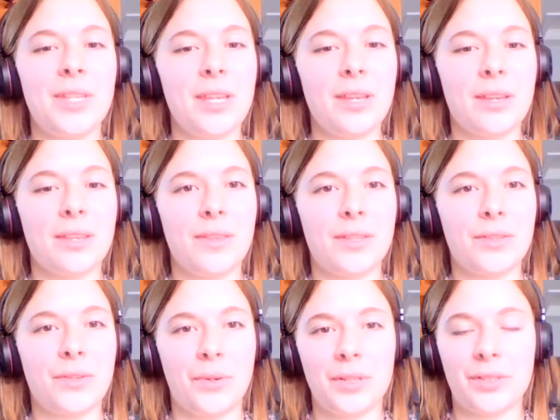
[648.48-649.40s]
like this
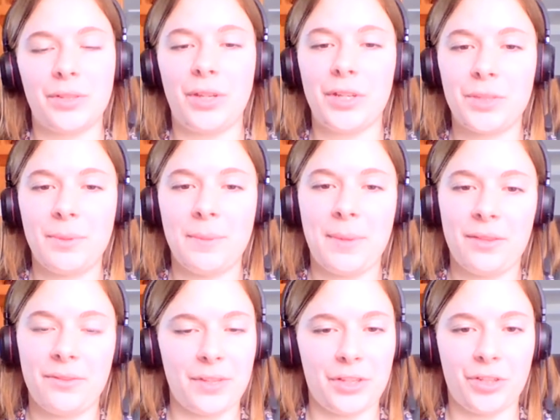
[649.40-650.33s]
course could also be
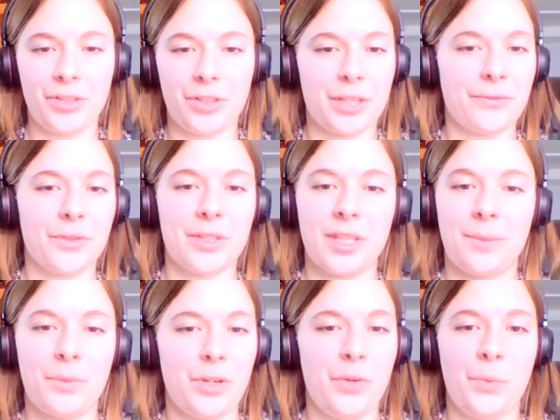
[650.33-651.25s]
beneficial just for
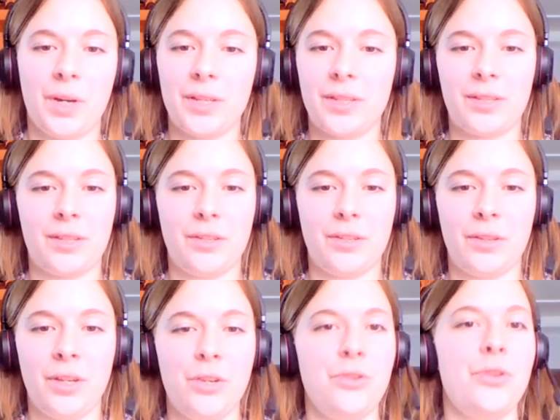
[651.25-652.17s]
someone who wants to
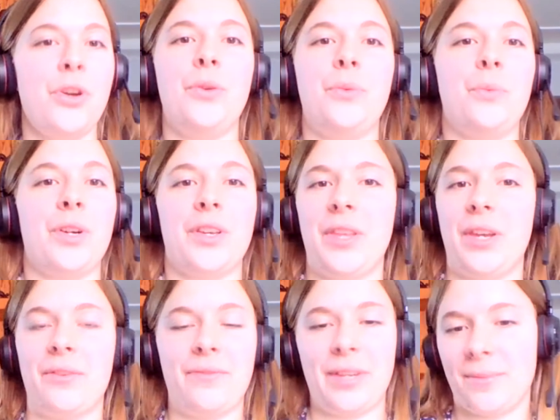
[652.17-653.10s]
know where
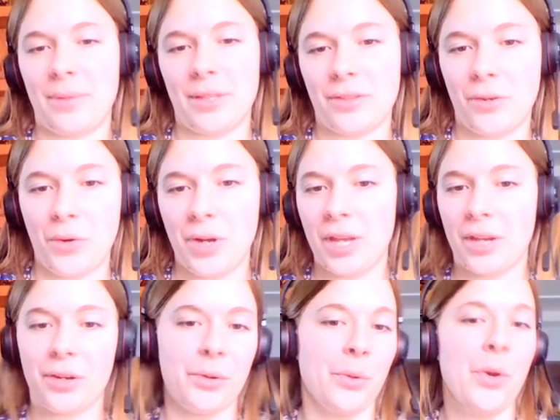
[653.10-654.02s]
their investment's
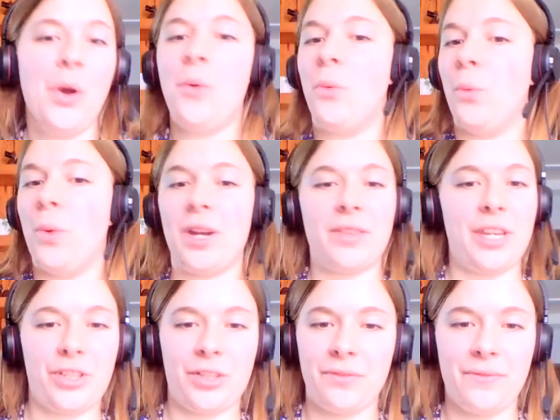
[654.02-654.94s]
going or where
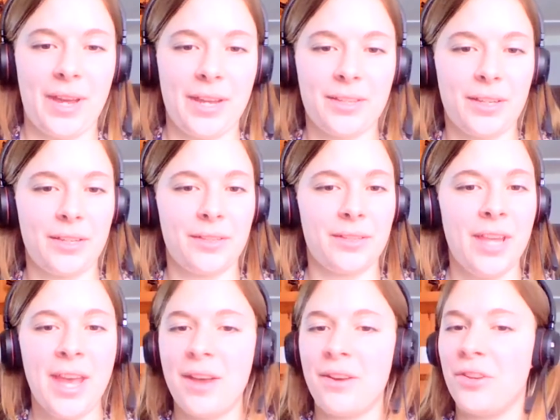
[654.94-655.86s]
they should invest. Because
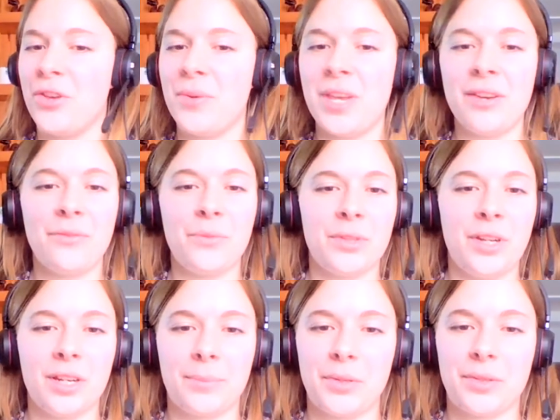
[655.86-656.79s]
you hear everyone
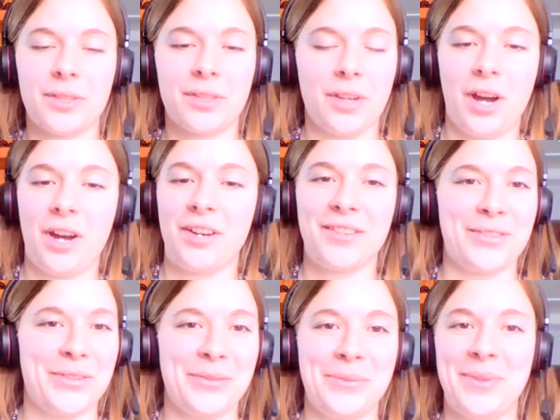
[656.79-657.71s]
talk about
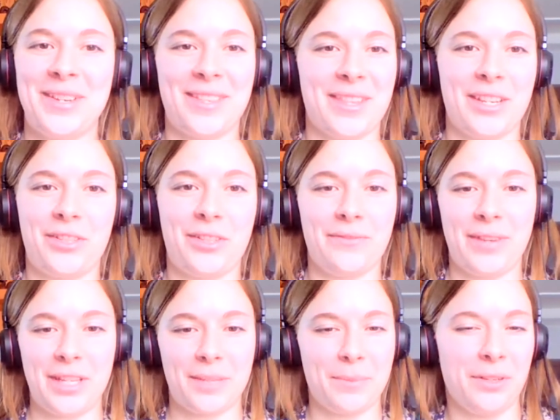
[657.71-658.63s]
stocks or where they should
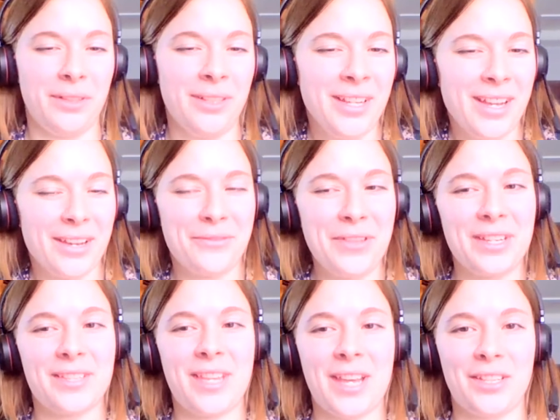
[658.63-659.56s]
invest, but I feel
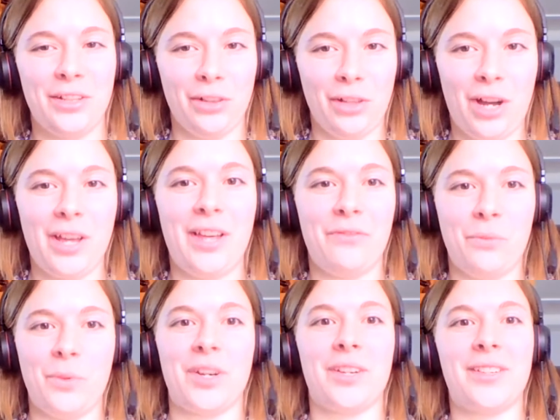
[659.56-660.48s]
like it takes a lot of
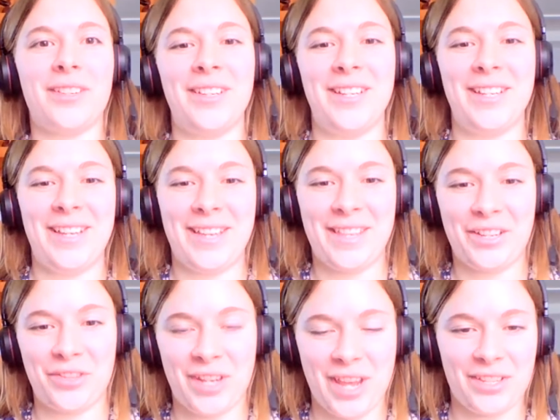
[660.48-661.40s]
work and
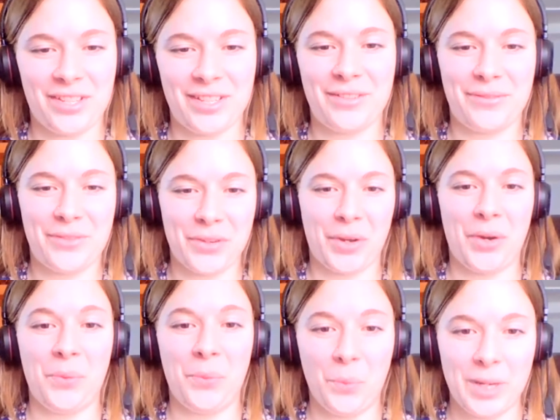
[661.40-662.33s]
education to figure
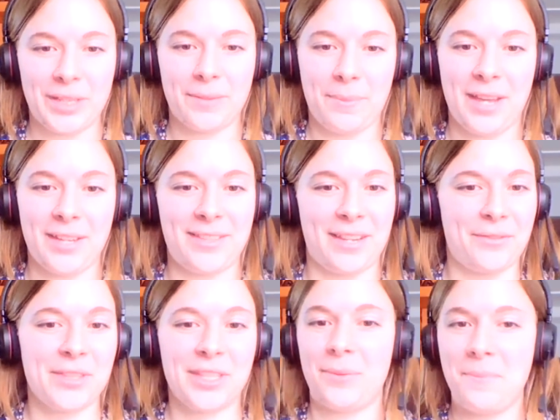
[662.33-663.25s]
out what's best. Like
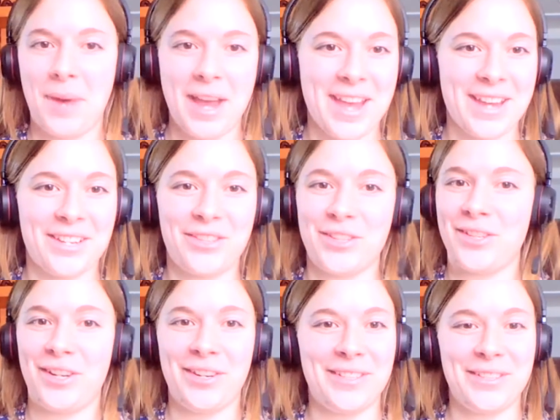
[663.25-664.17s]
for someone my age, it's
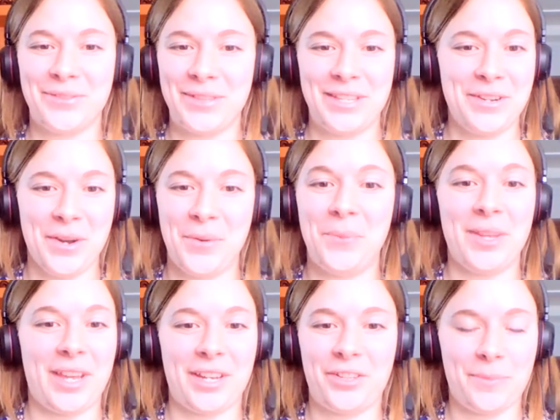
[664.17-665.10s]
hard to really know
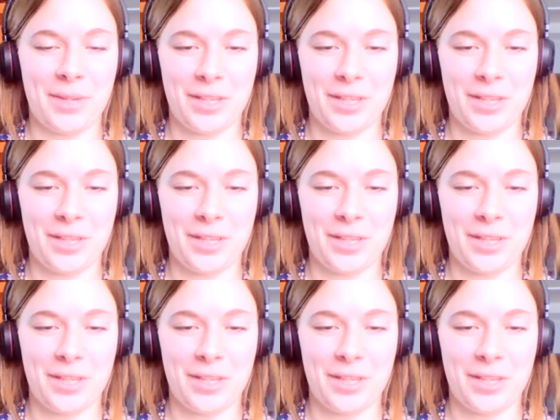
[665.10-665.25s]
what I should be